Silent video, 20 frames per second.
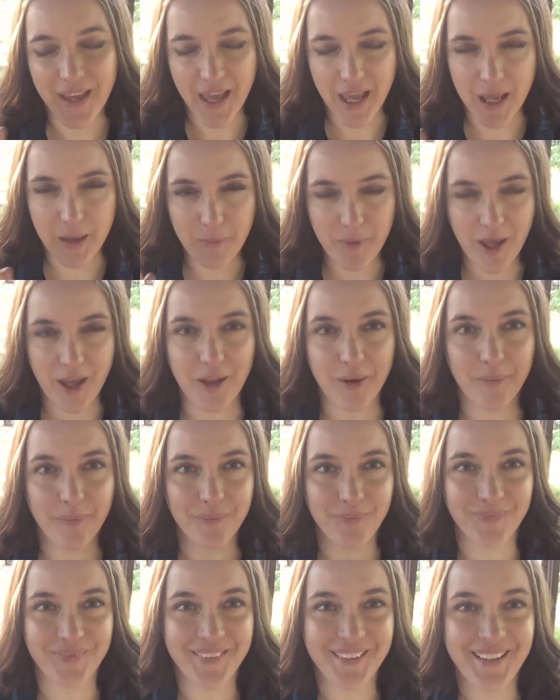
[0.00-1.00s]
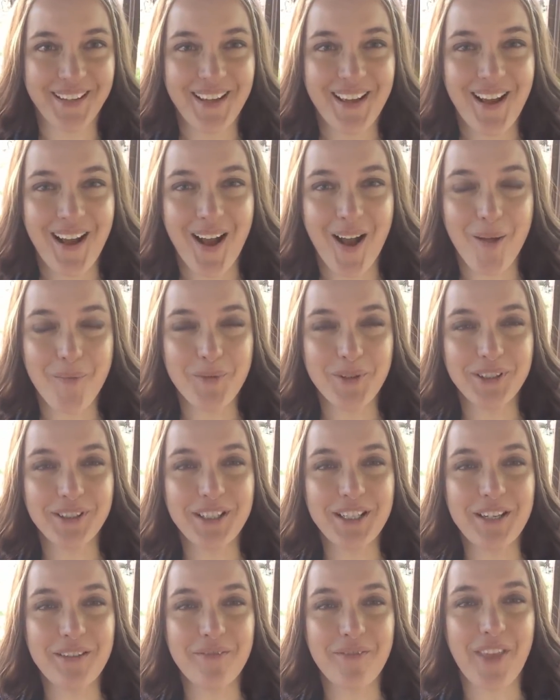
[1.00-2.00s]
Amen. I'm going to
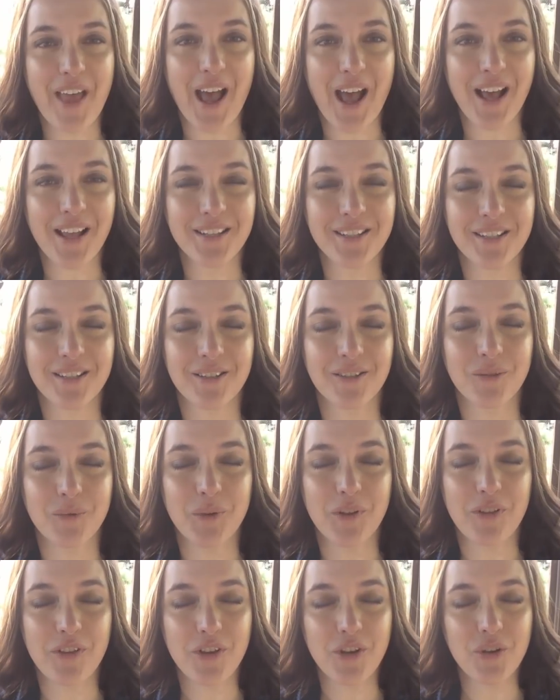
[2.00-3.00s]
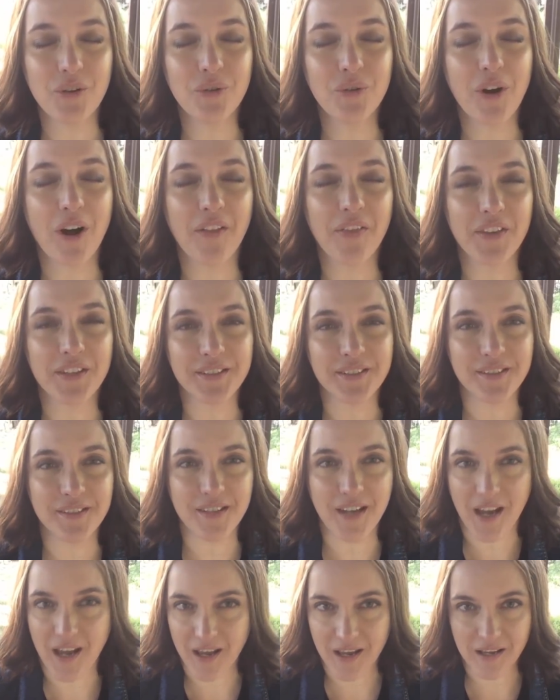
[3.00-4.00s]
leave that with you on this
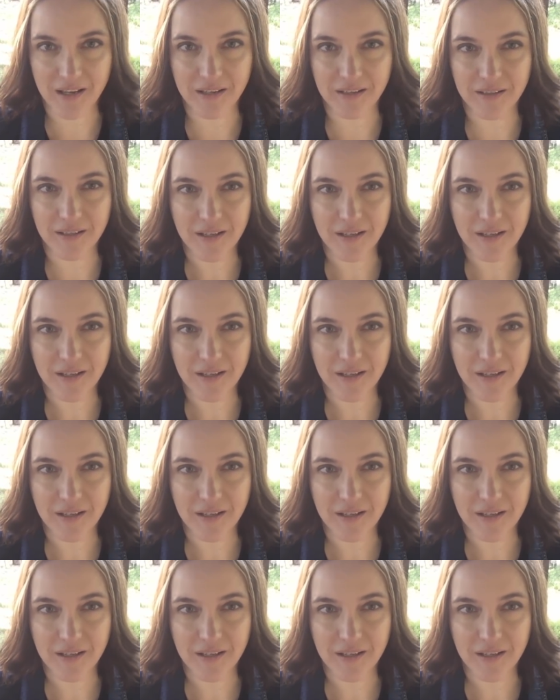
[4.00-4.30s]
day.